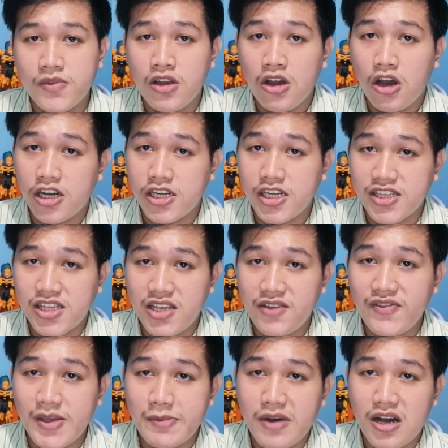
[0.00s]
On a
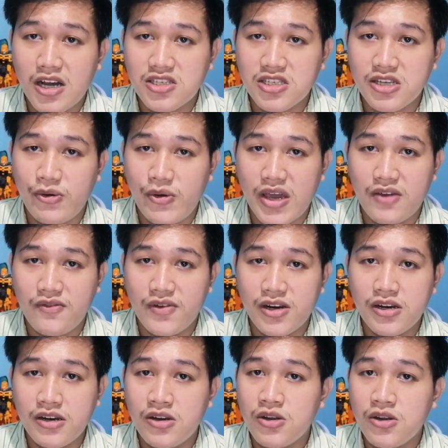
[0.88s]
TV box,
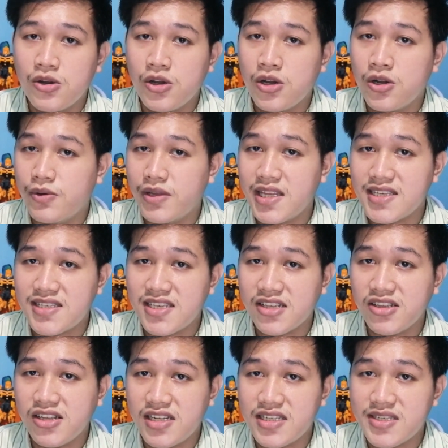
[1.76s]
however, when the
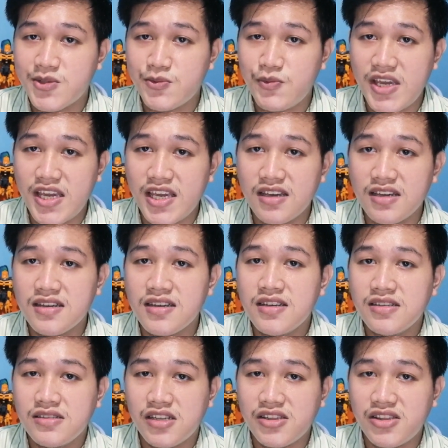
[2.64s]
signal is weak,
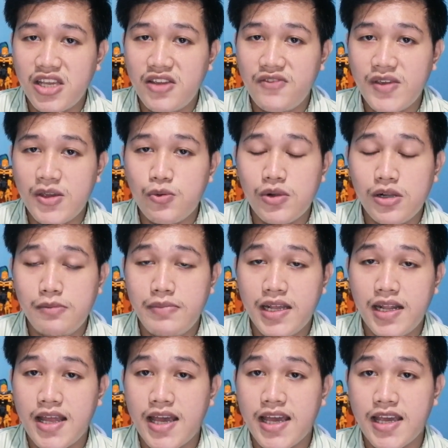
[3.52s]
the TV will
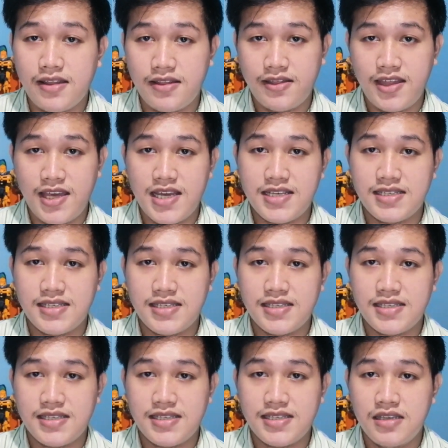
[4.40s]
be like
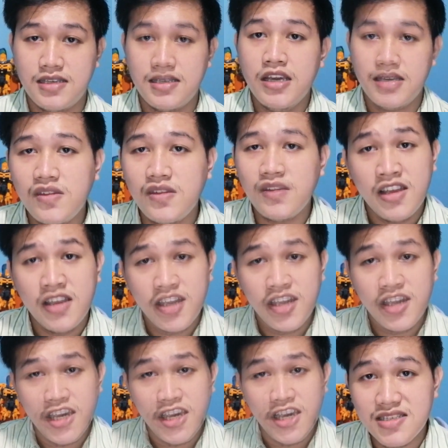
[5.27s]
this.
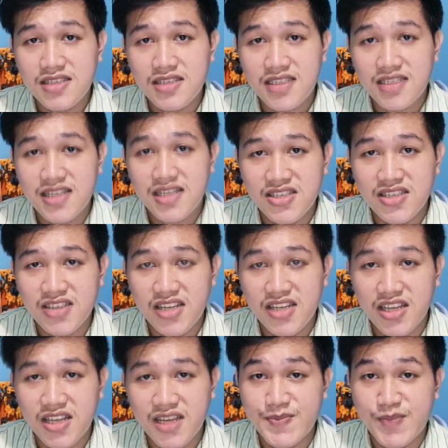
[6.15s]
It looks like the
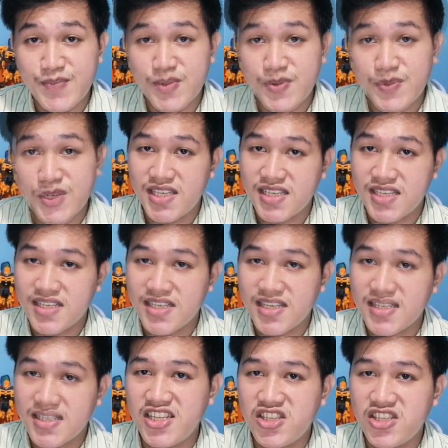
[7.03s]
screen is producing
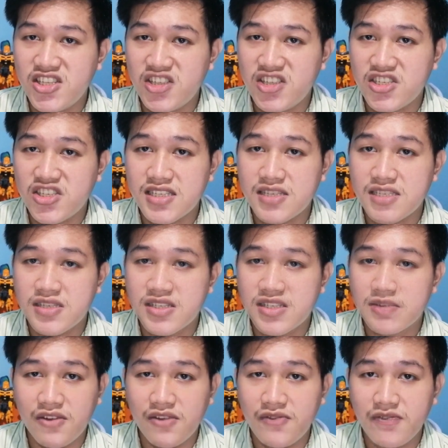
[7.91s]
screenshots,
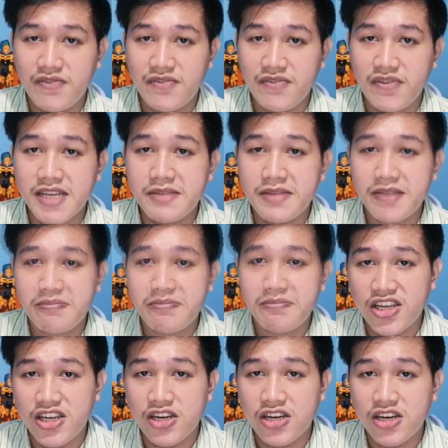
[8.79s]
but the voice can be
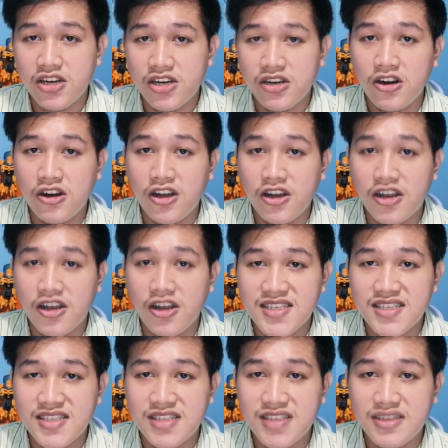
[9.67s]
clear or already
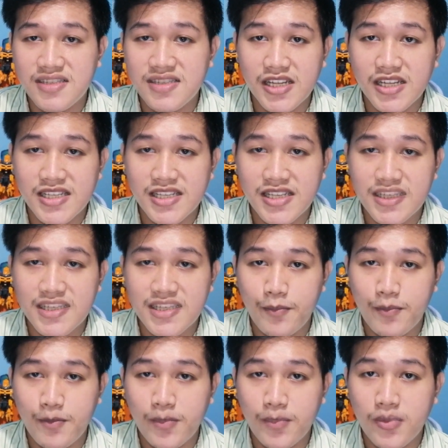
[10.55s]
stopped at some
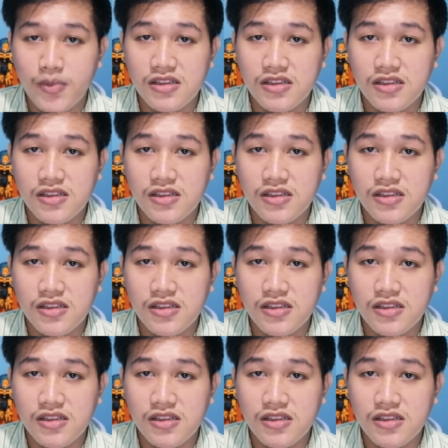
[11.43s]
point.